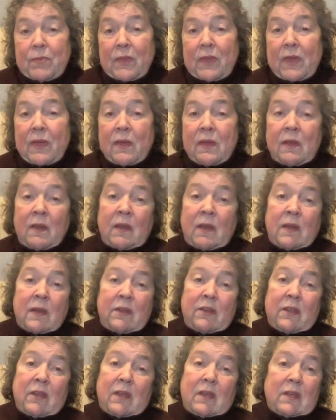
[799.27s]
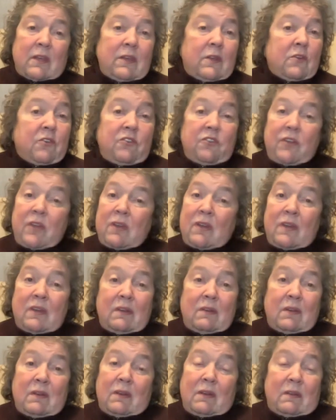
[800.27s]
And, you know, she
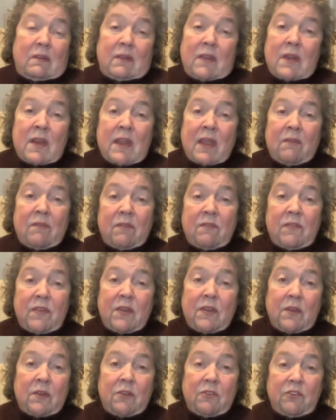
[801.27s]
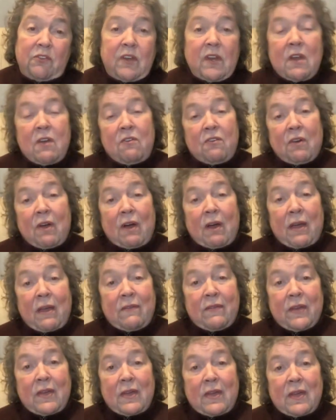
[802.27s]
didn't have a vehicle, she didn't
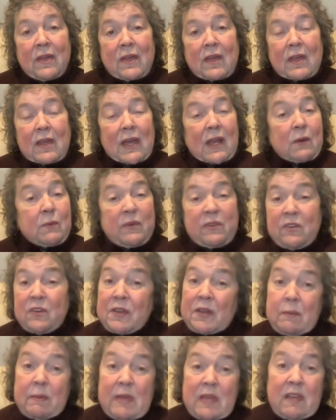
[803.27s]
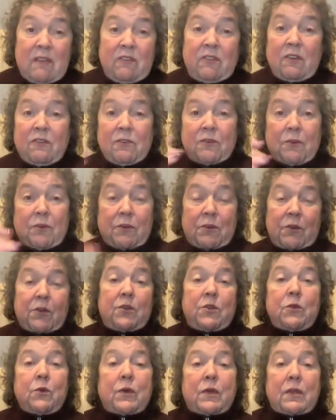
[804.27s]
drive, and it wasn't going to be easy for her to
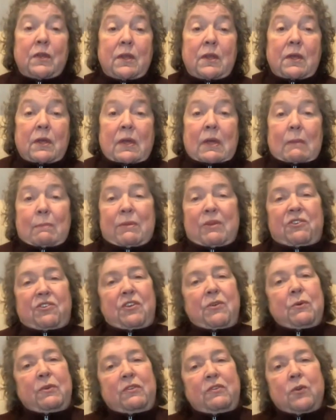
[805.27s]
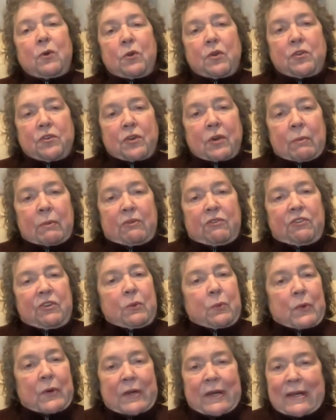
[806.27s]
do it. But she was so determined
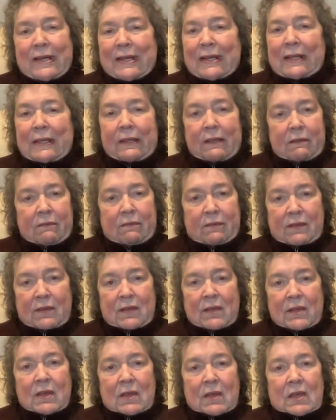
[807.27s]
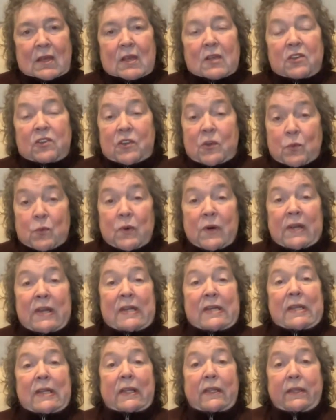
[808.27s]
she wanted to live. She
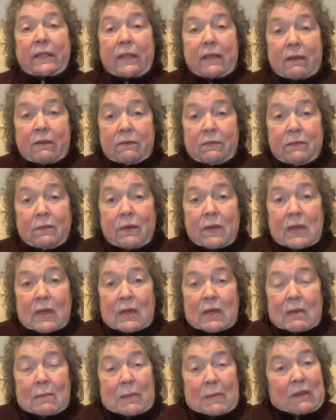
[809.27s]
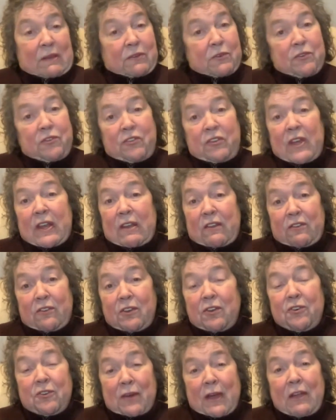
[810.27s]
wanted to live because her son is
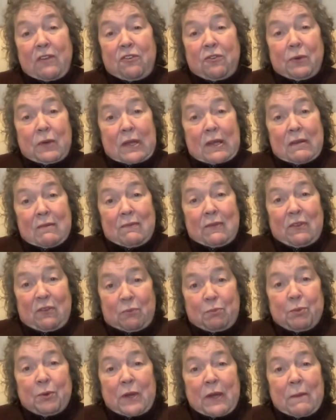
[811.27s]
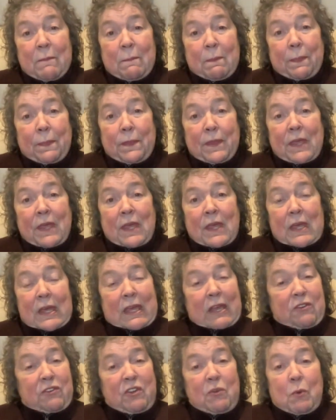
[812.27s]
going to graduate this spring,
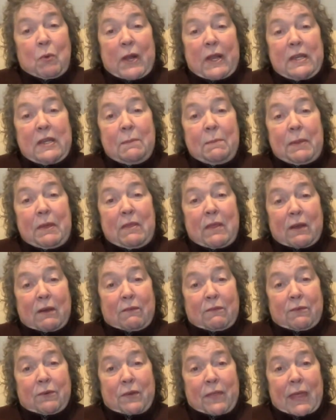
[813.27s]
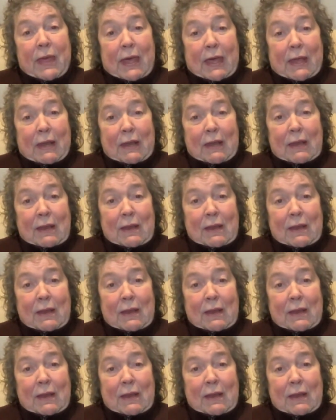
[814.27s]
and she wanted to be there for that.